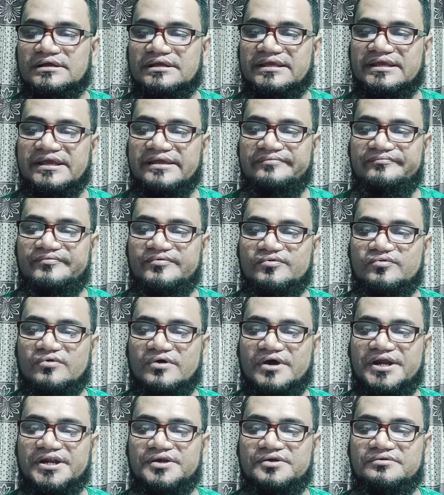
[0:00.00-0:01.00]
If you
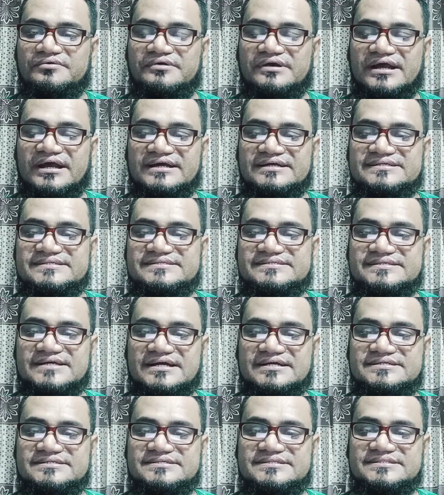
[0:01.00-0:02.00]
want to rank
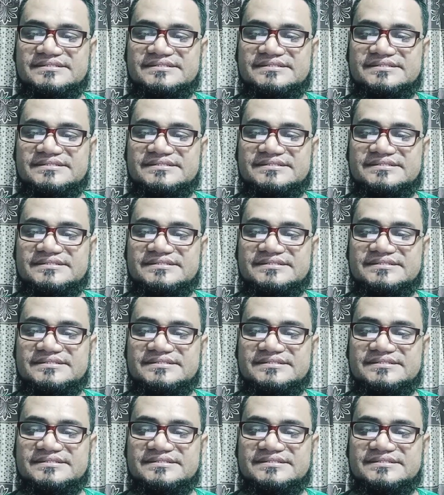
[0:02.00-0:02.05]
search